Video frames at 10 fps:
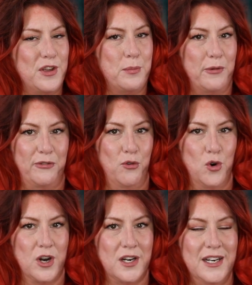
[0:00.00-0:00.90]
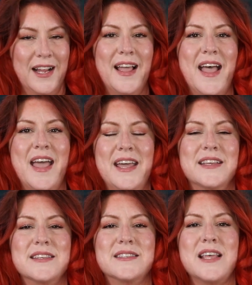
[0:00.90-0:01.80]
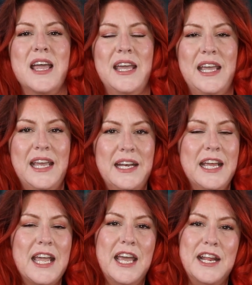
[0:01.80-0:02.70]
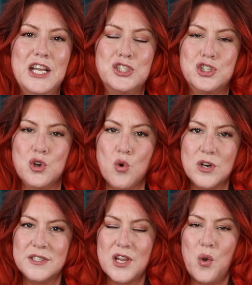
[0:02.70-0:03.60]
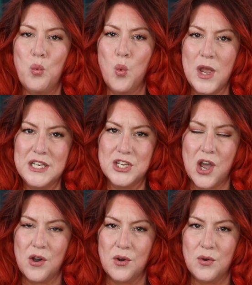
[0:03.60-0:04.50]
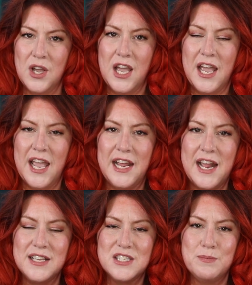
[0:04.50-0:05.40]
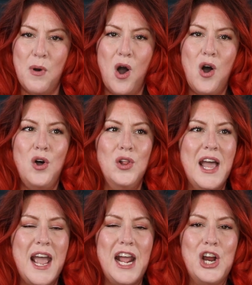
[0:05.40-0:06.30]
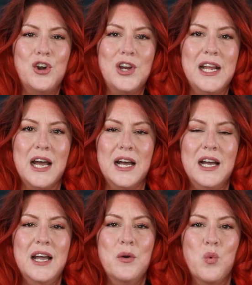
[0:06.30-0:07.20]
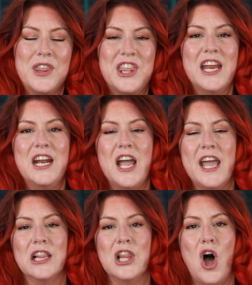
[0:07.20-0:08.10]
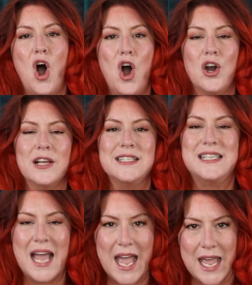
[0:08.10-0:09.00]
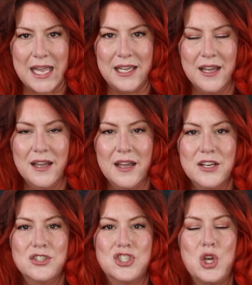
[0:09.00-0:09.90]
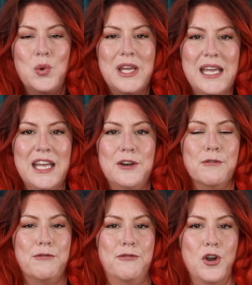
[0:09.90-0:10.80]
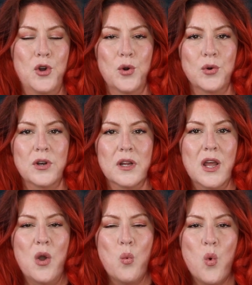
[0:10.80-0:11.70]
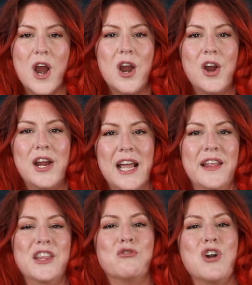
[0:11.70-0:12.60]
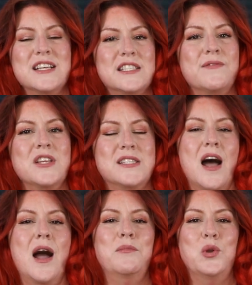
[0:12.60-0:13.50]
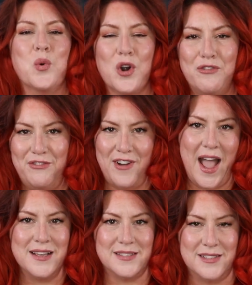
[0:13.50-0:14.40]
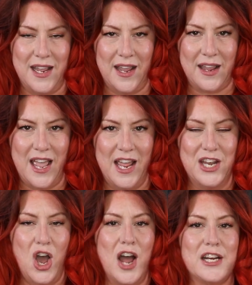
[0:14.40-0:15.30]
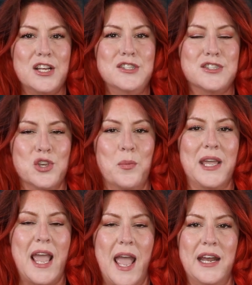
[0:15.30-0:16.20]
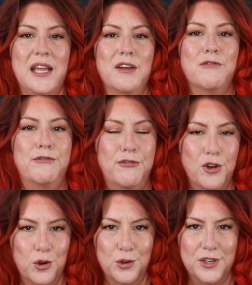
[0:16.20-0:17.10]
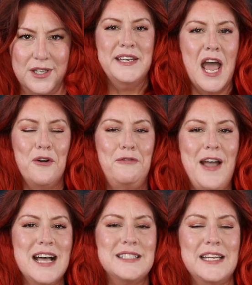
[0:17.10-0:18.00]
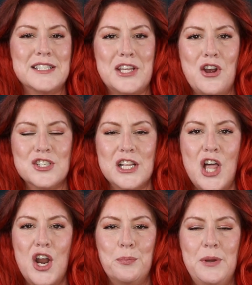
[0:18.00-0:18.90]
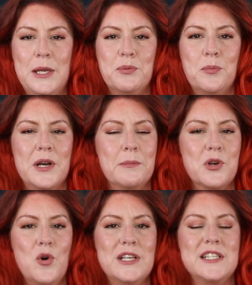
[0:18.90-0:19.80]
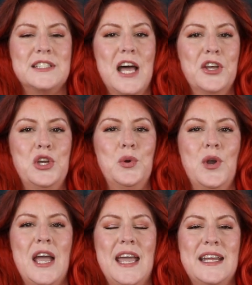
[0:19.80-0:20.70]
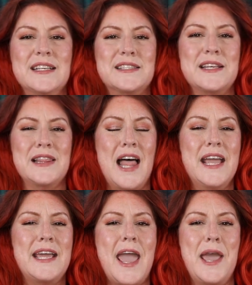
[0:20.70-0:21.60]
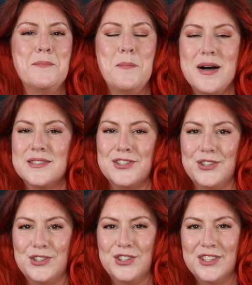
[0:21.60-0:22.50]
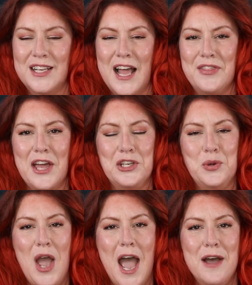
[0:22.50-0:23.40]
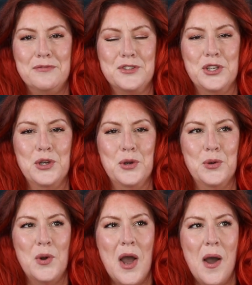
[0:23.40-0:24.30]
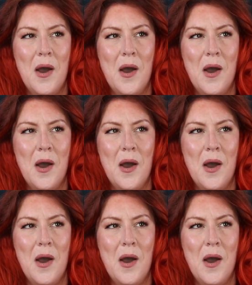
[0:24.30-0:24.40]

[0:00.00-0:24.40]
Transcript: of it before, is eating in a short window, in a small area within a long day to eat food, wherein the rest of the time you are fasting and not consuming any food. Now, fasting scares a lot of people, but I'm going to tell you it is like a muscle that you have to